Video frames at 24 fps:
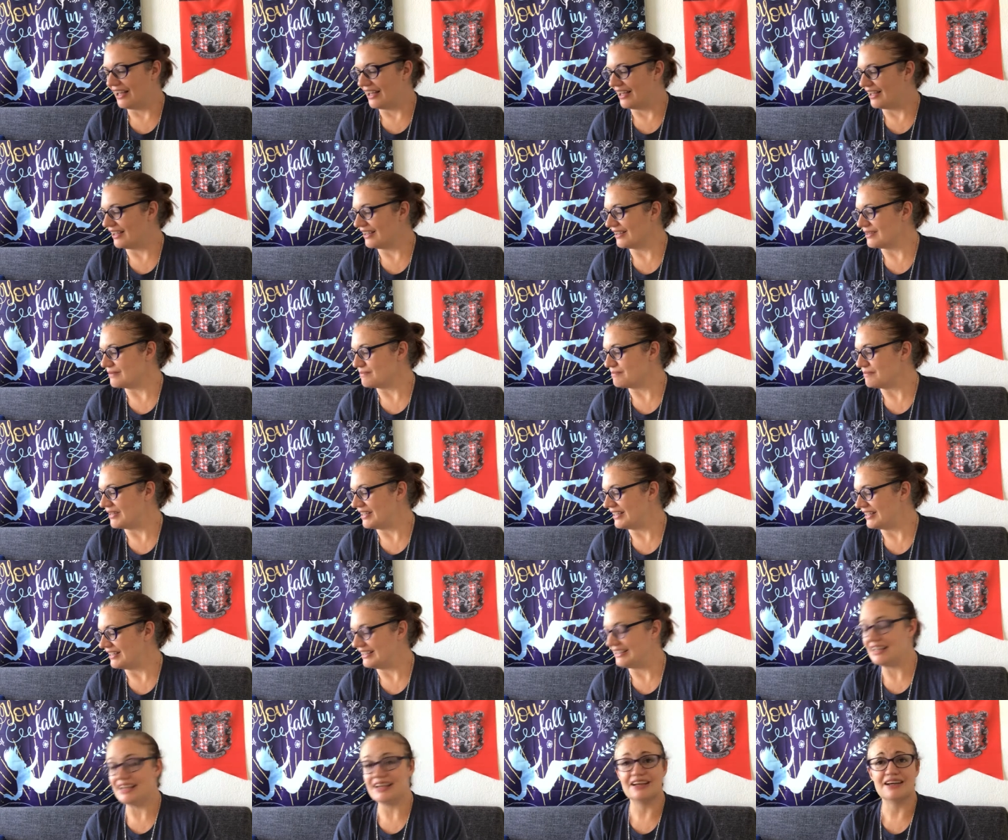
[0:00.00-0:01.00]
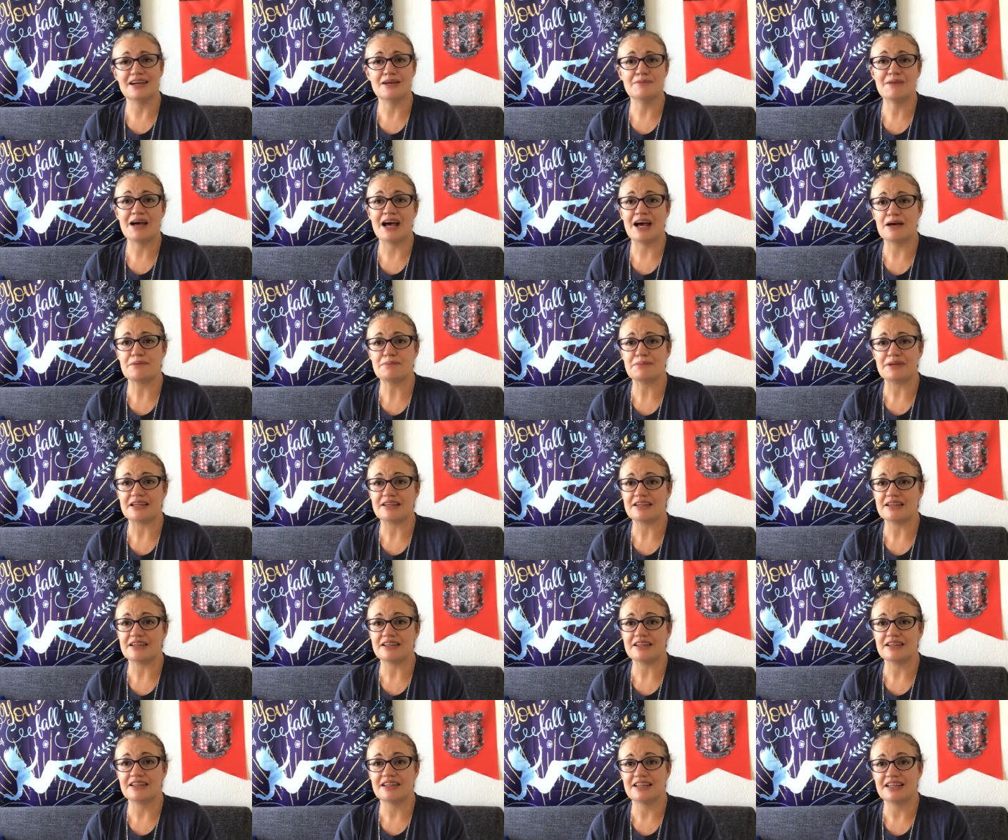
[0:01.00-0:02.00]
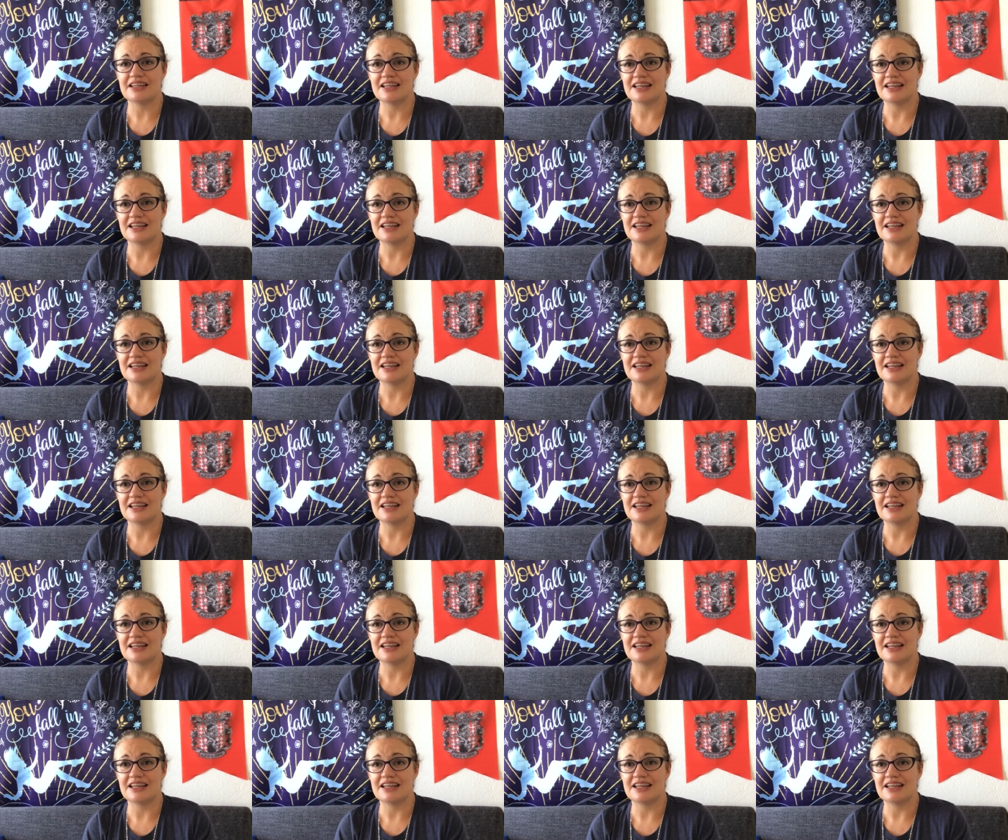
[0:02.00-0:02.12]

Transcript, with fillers: Um, yeah, I'm happy.